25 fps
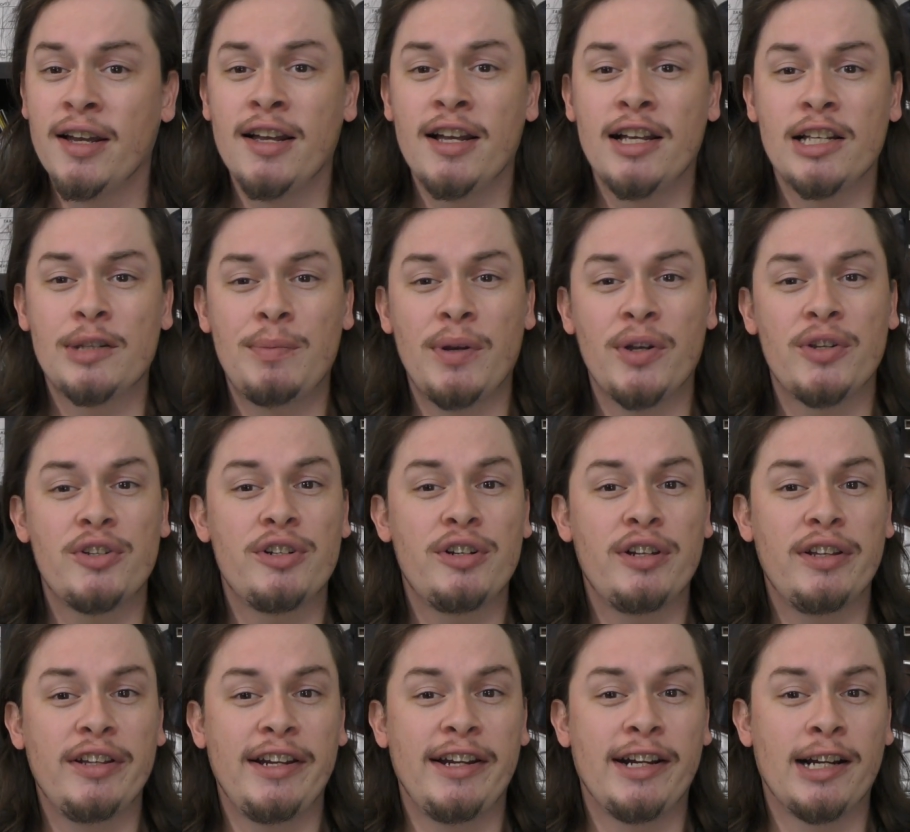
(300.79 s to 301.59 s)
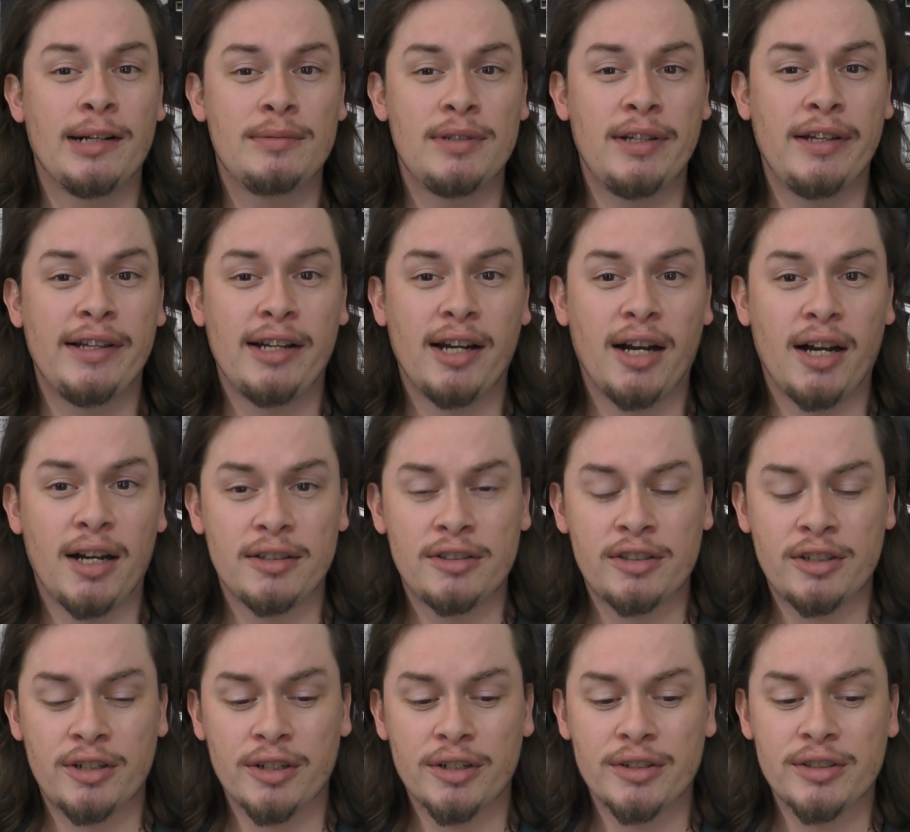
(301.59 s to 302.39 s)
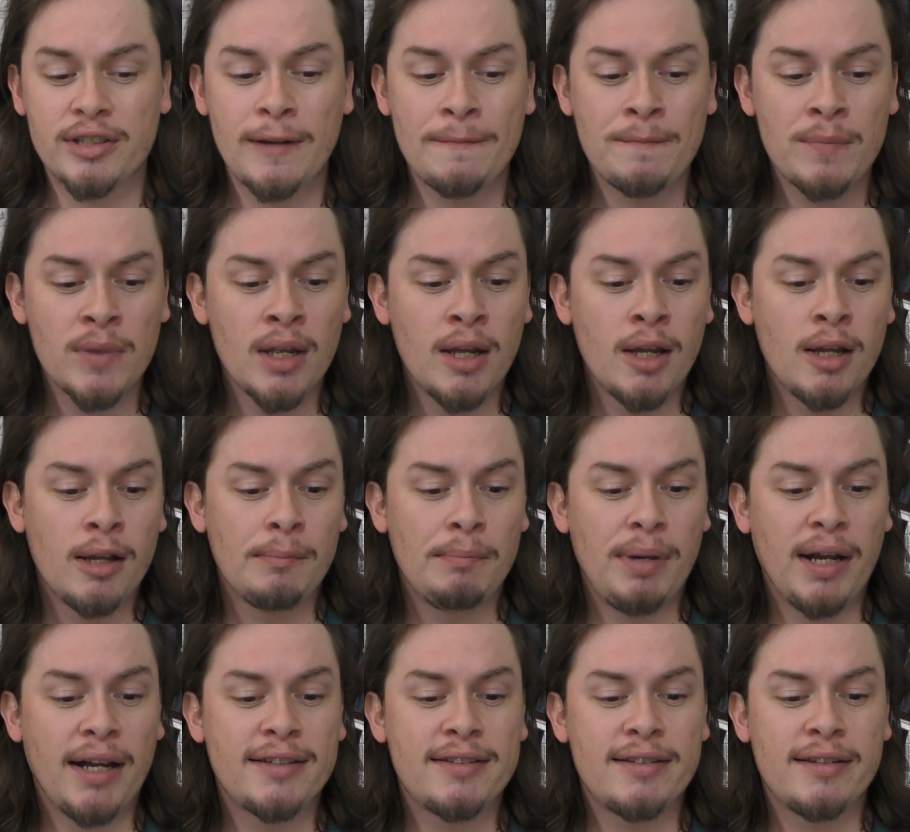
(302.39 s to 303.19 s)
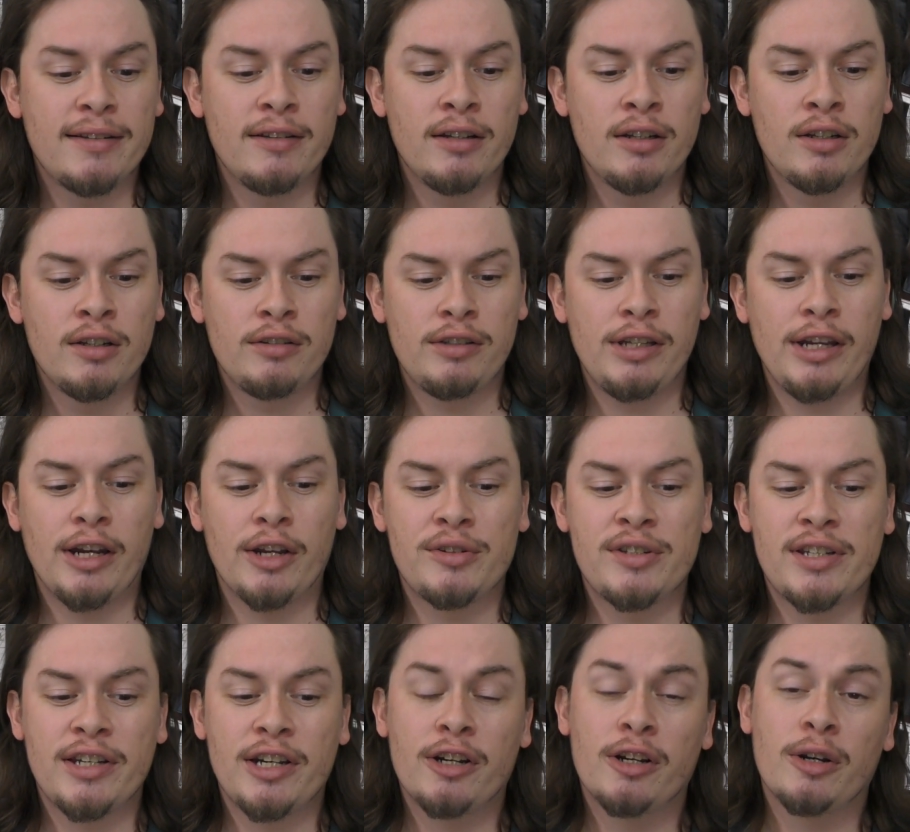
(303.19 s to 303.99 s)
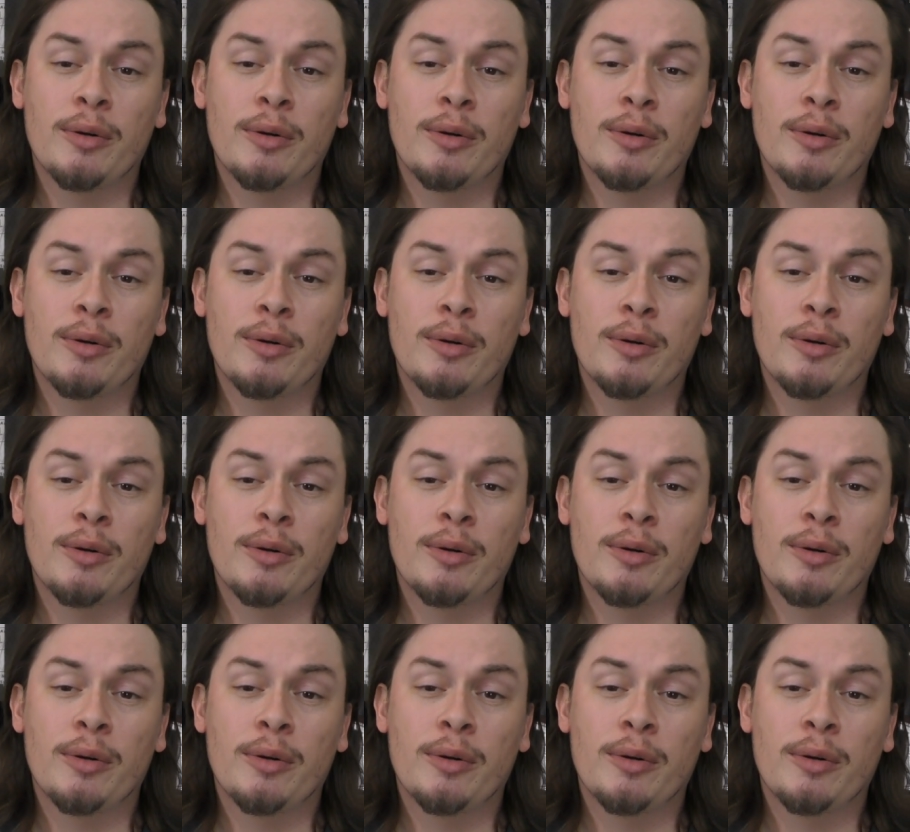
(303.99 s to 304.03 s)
especially leading up to the Oscars. But centered